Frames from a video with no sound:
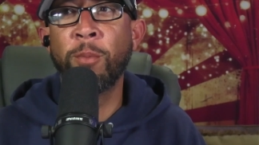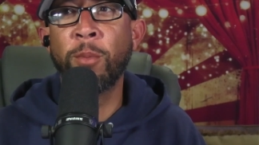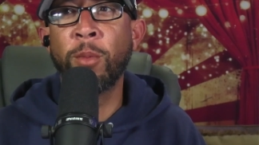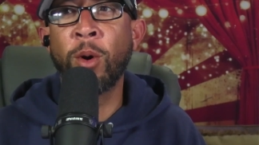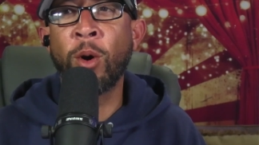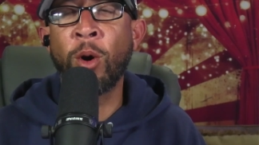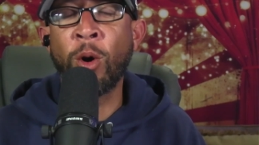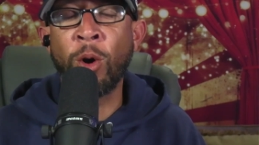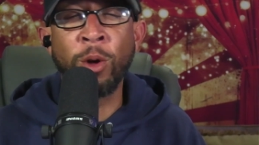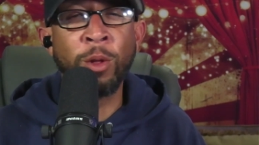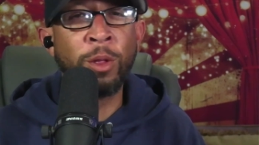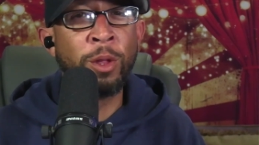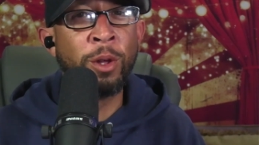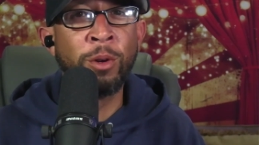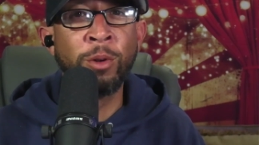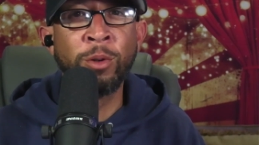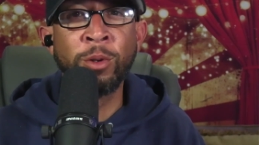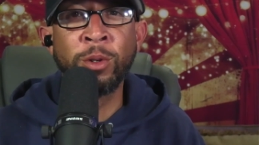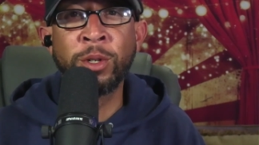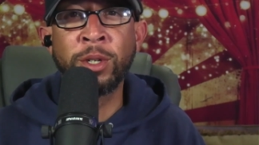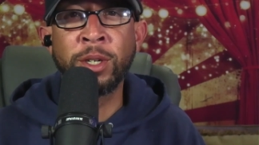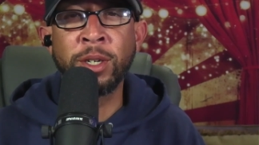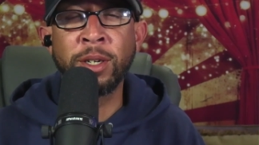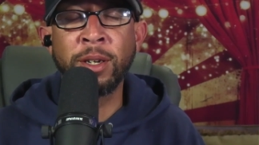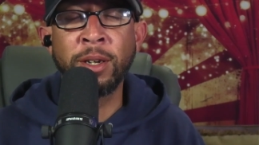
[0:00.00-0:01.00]
all
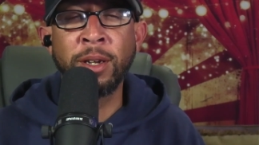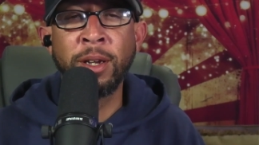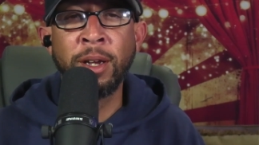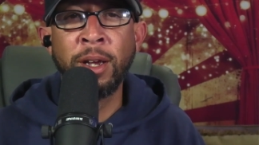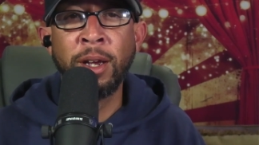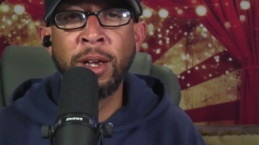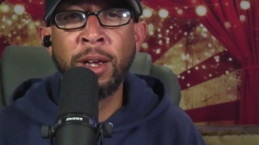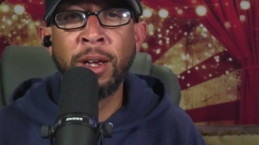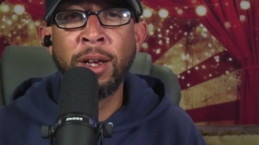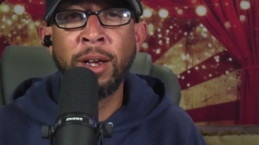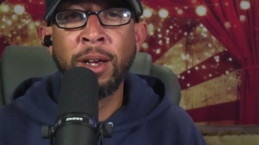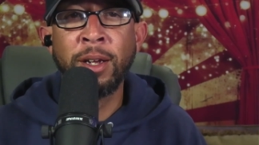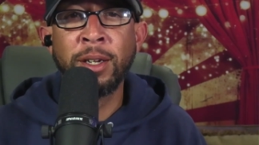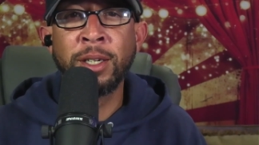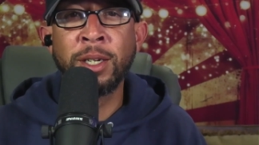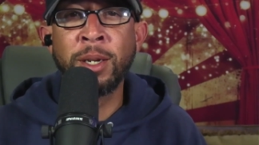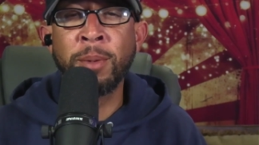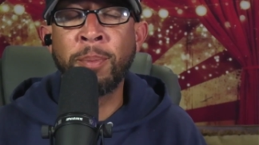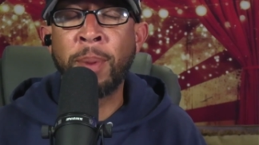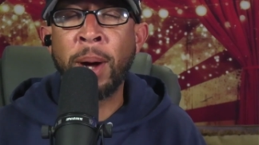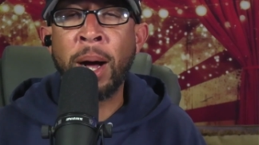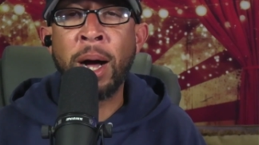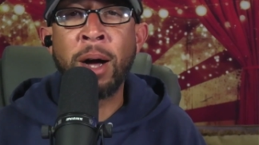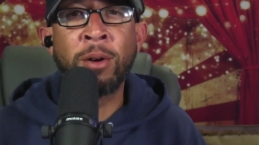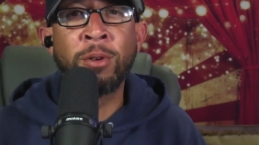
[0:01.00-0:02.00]
those
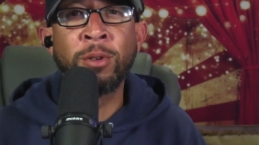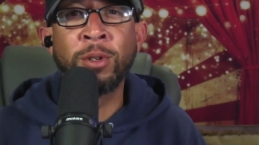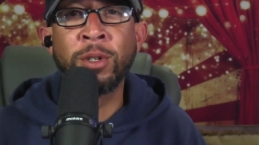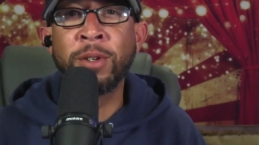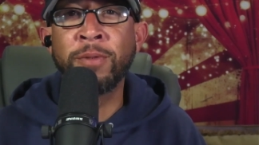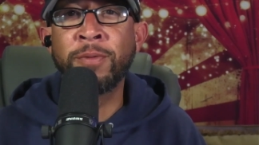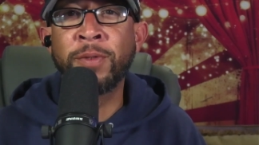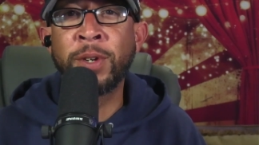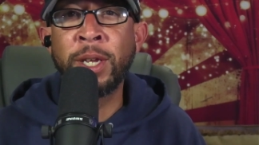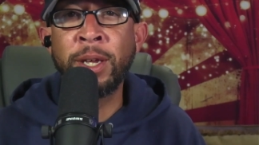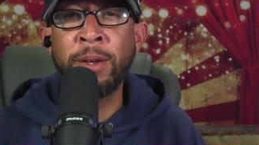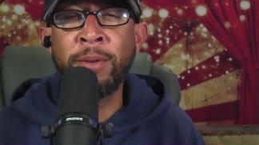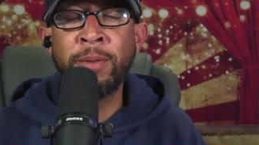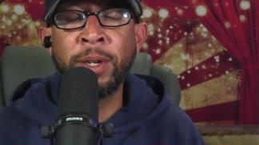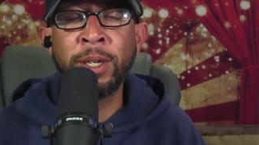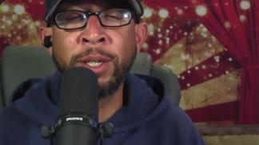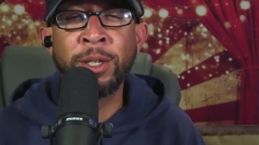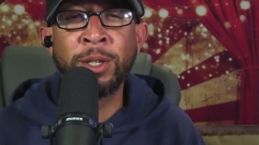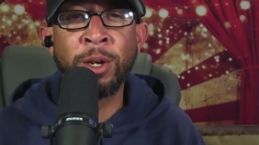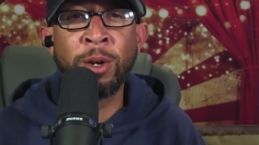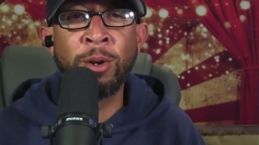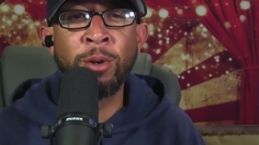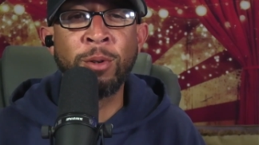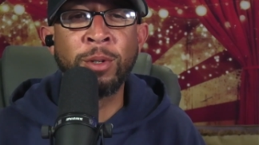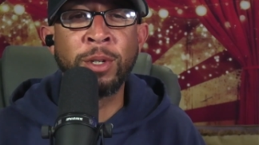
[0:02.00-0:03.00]
debacles of TV
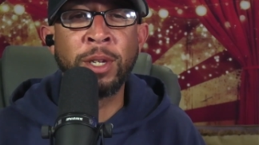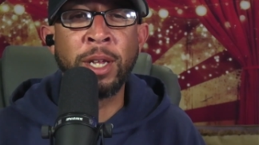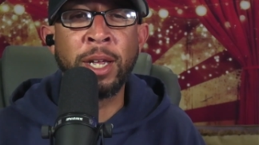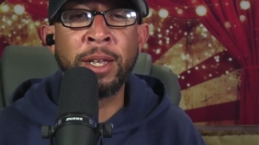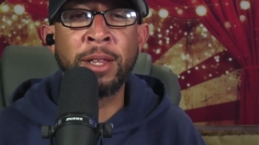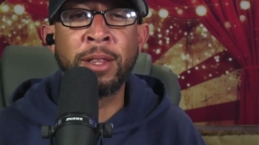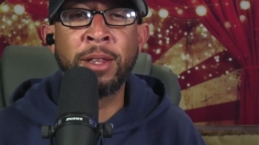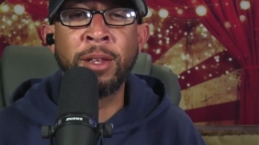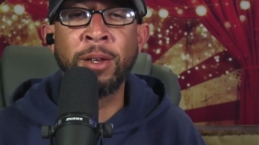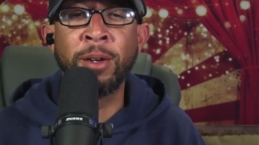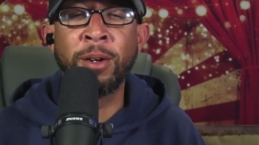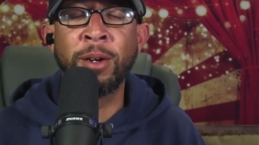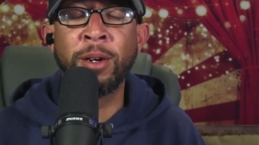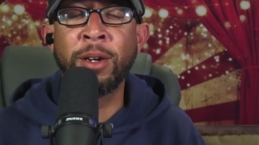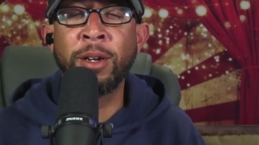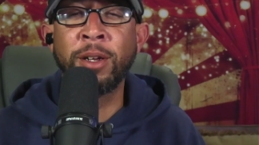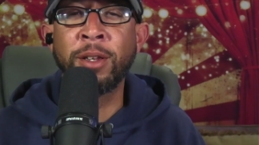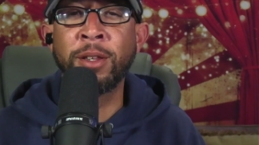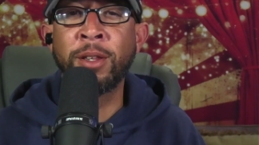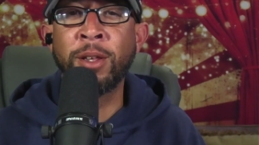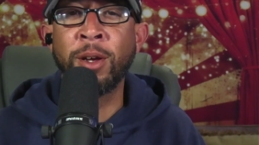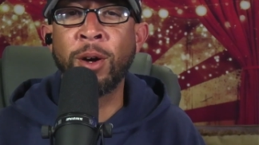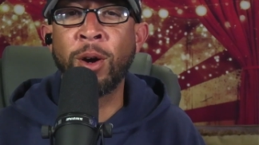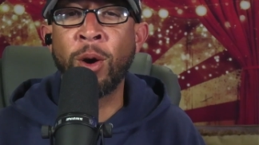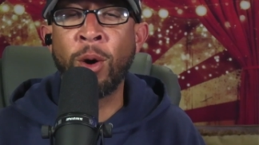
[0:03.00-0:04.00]
shows like the
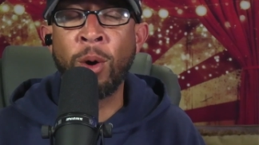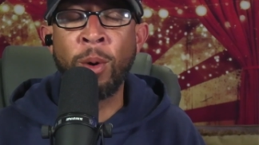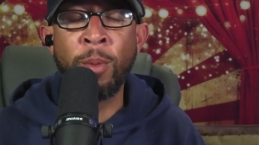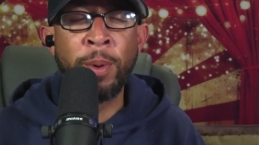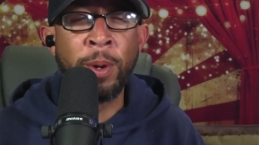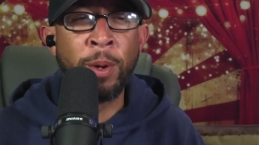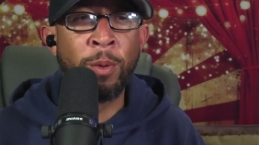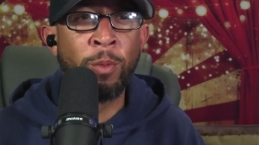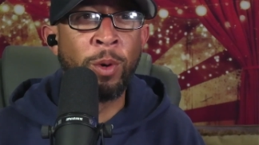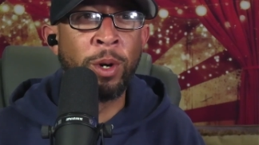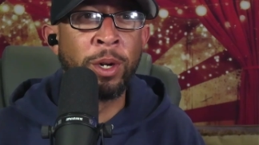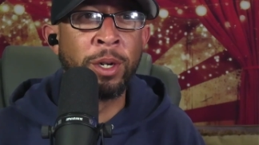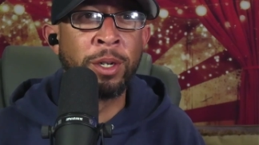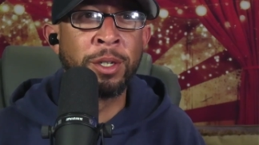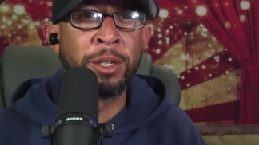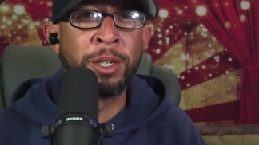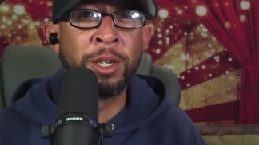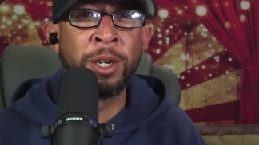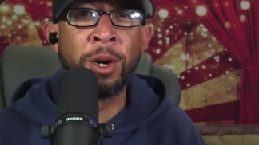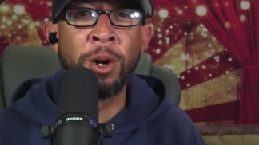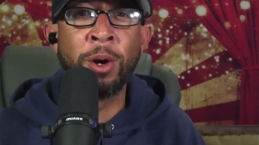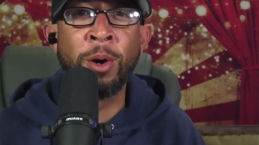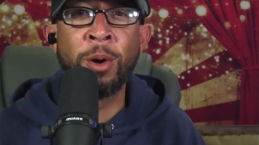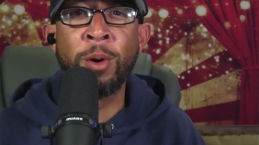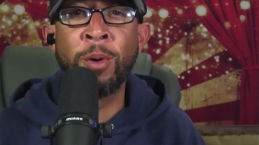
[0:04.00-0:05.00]
the Obi Wan
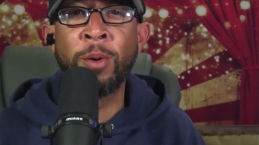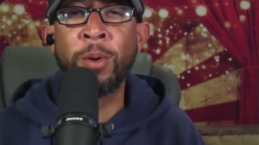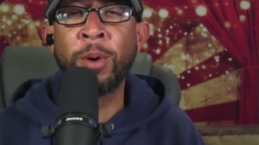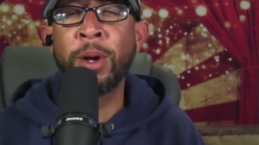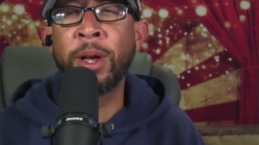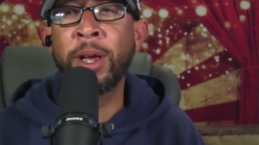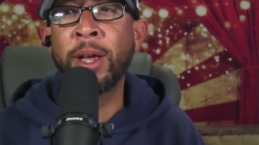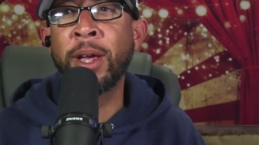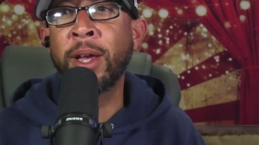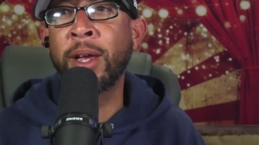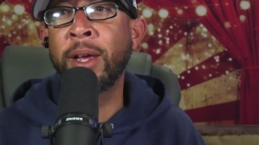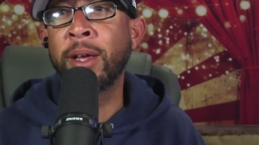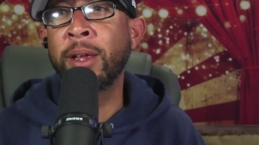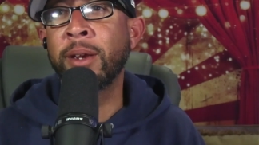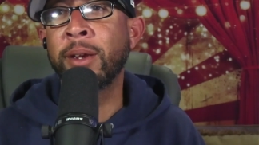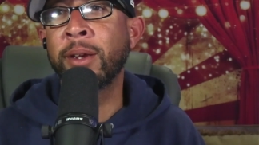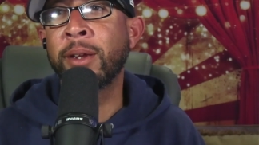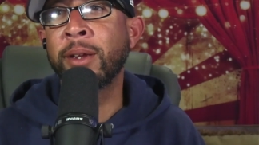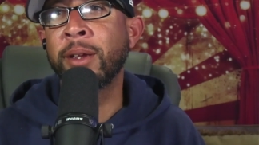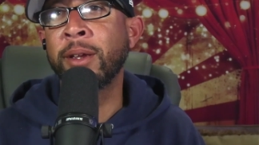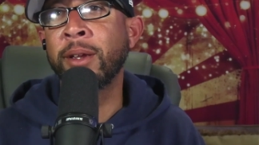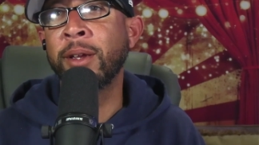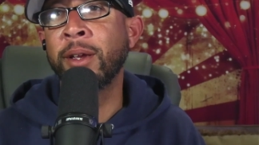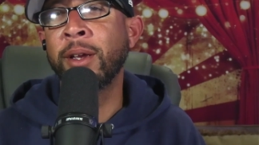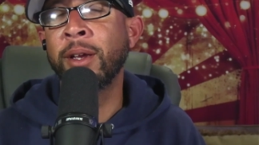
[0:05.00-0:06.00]
show and
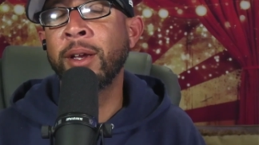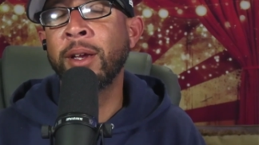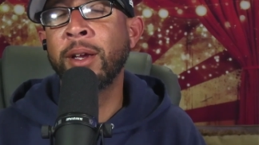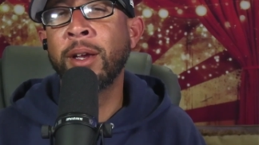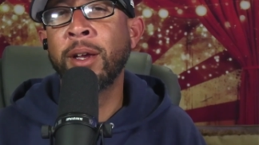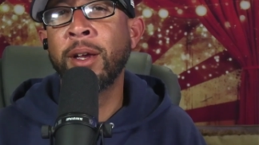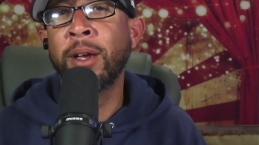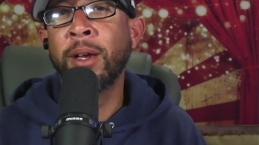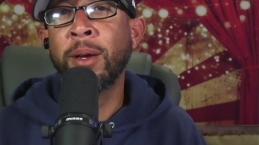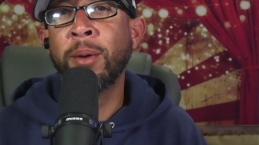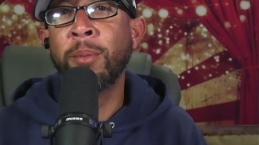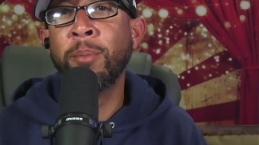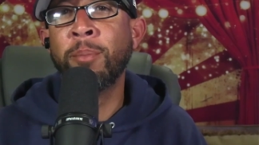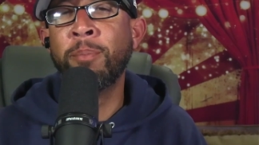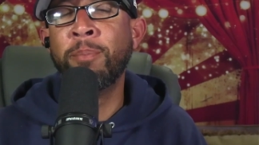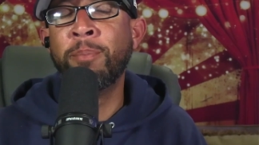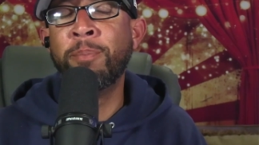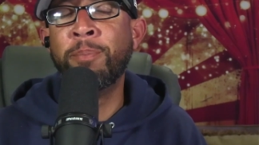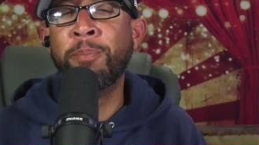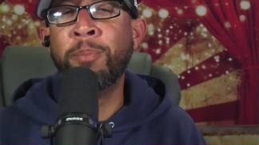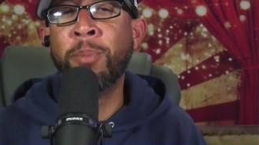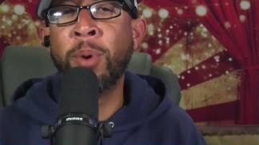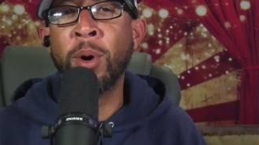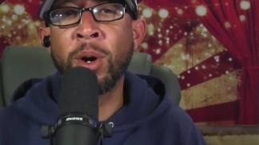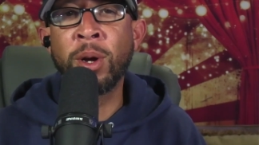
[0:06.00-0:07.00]

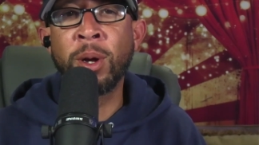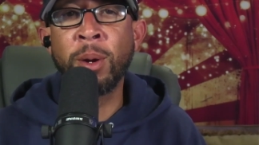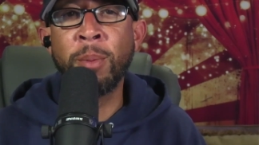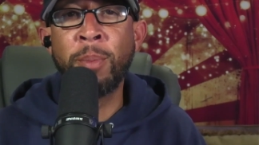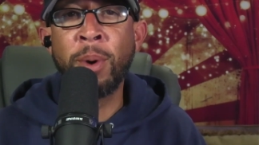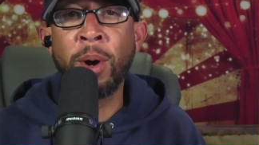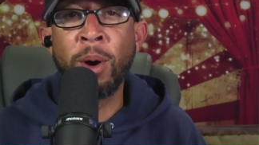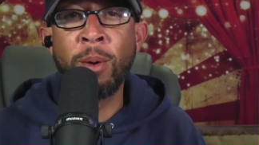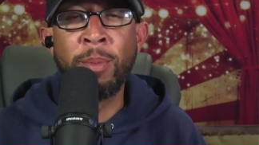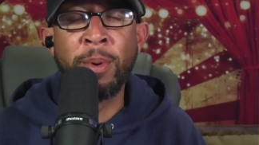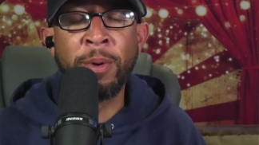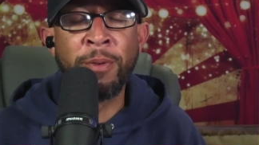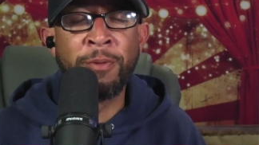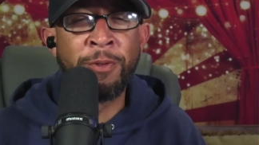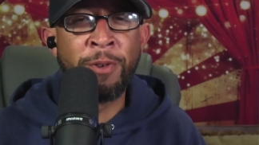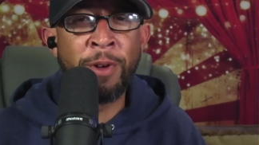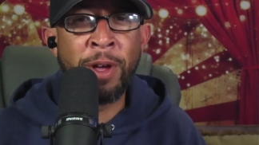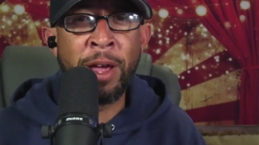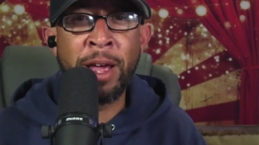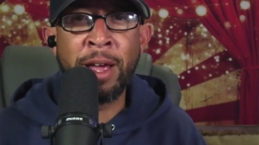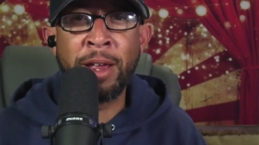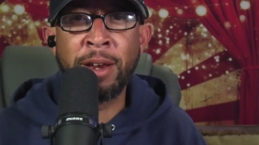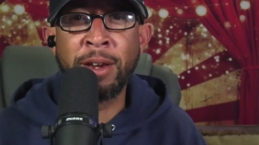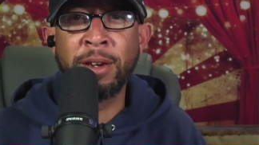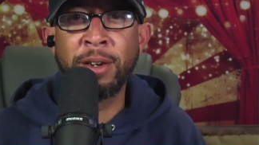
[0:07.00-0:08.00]
Book of Boba
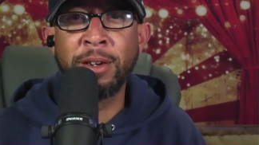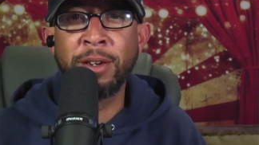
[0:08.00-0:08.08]
Fett.